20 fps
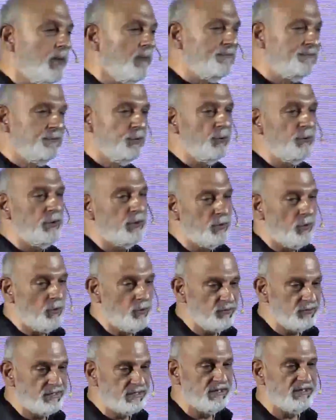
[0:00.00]
of
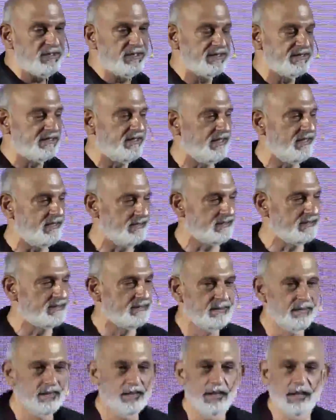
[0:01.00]
unicorns in the States.
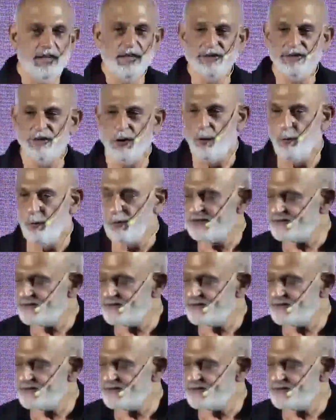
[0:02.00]
So we